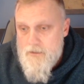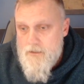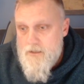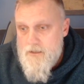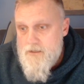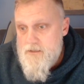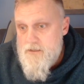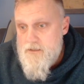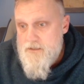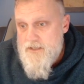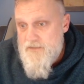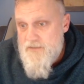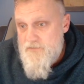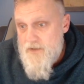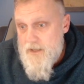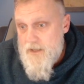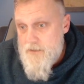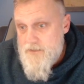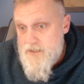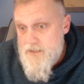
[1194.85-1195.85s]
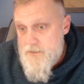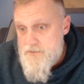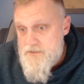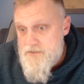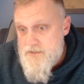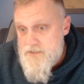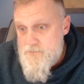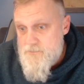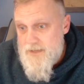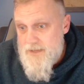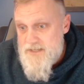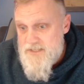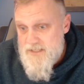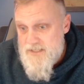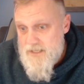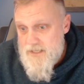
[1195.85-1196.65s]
If I had used these when I set up, I